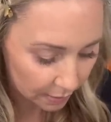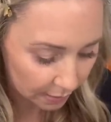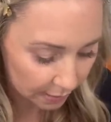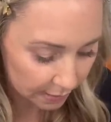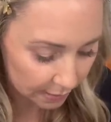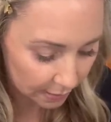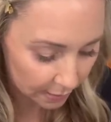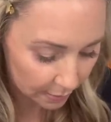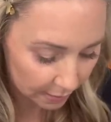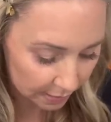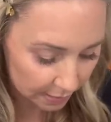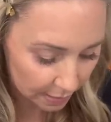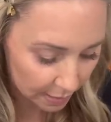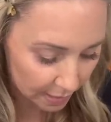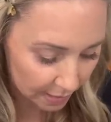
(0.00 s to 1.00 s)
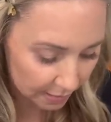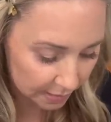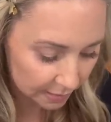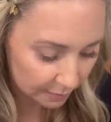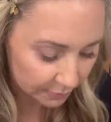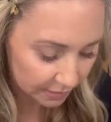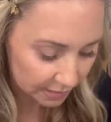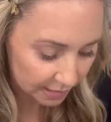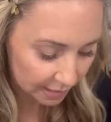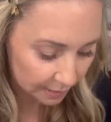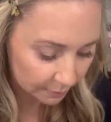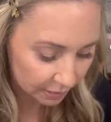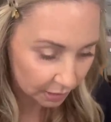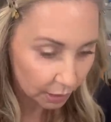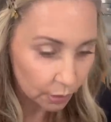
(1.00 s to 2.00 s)
It's a, it's a hot summer day. I'm
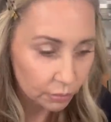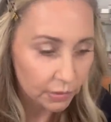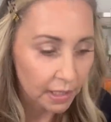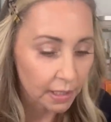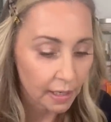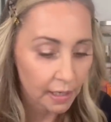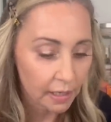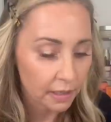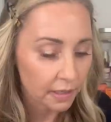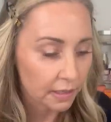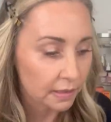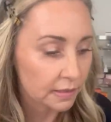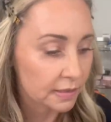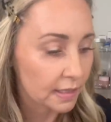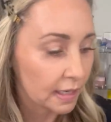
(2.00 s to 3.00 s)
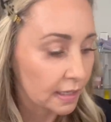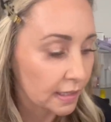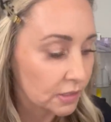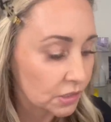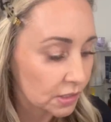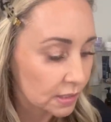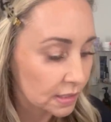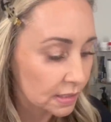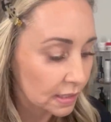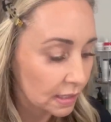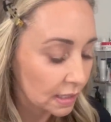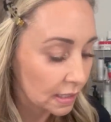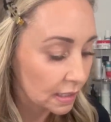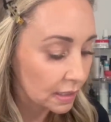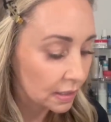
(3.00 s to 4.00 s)
gonna go run errands and I just
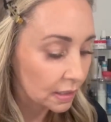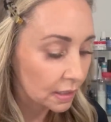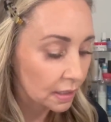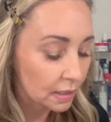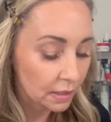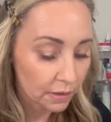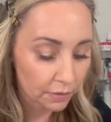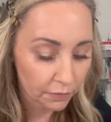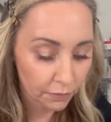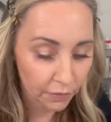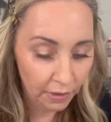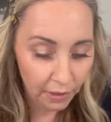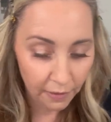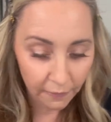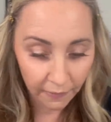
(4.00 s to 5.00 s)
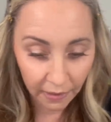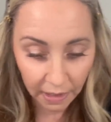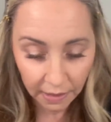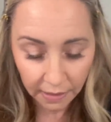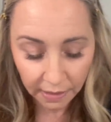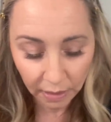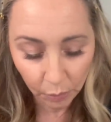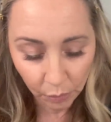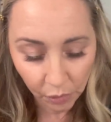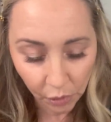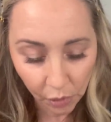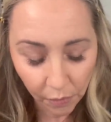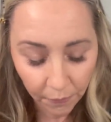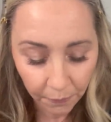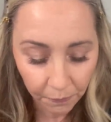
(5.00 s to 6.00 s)
need very, very
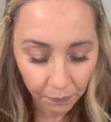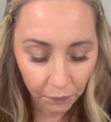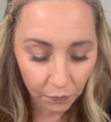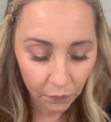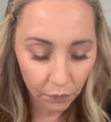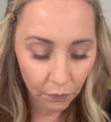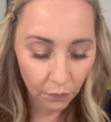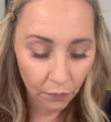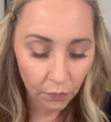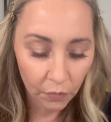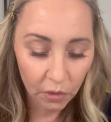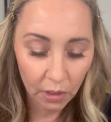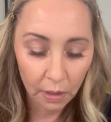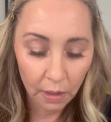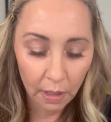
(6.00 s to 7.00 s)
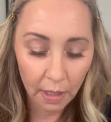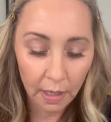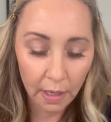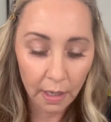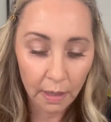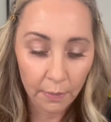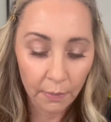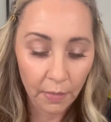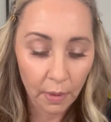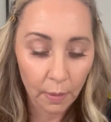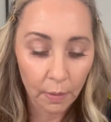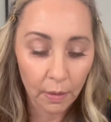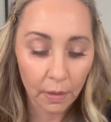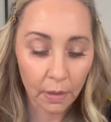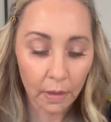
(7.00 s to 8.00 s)
simple um,
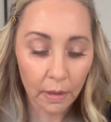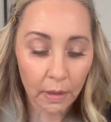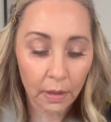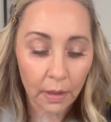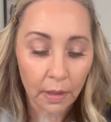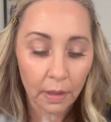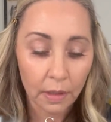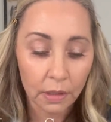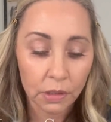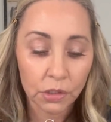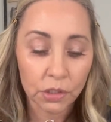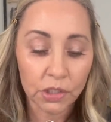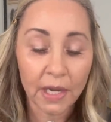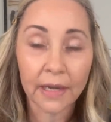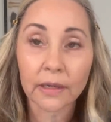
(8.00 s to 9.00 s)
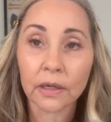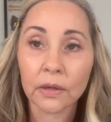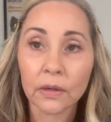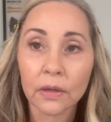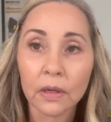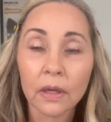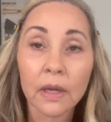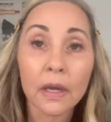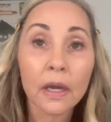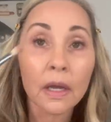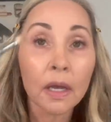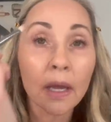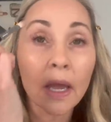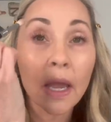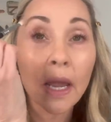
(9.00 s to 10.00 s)
shadow.
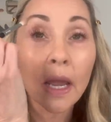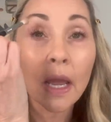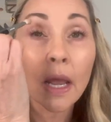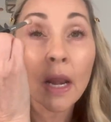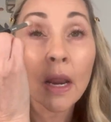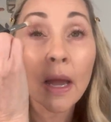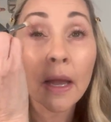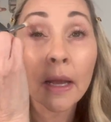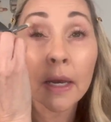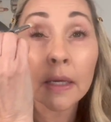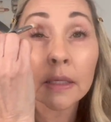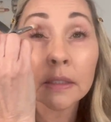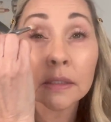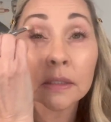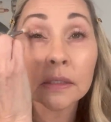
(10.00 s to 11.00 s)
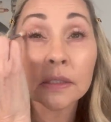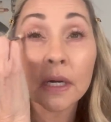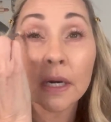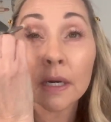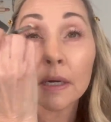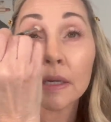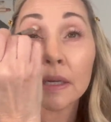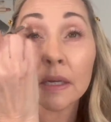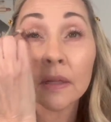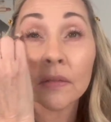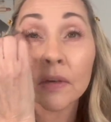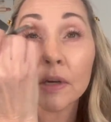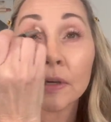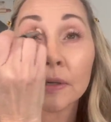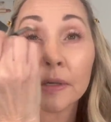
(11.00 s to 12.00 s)
And I kind of start in
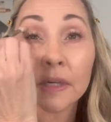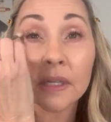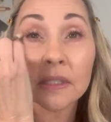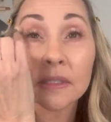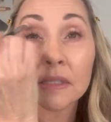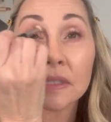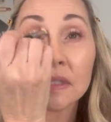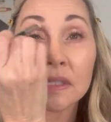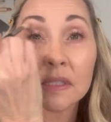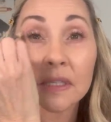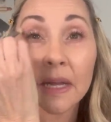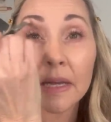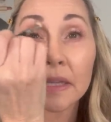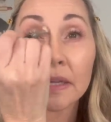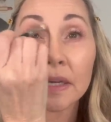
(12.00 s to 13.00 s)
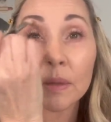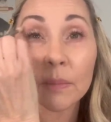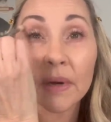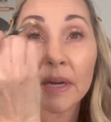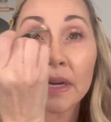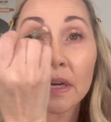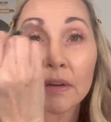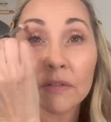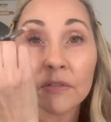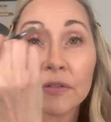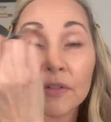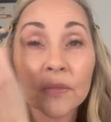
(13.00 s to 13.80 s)
the crease and slightly above.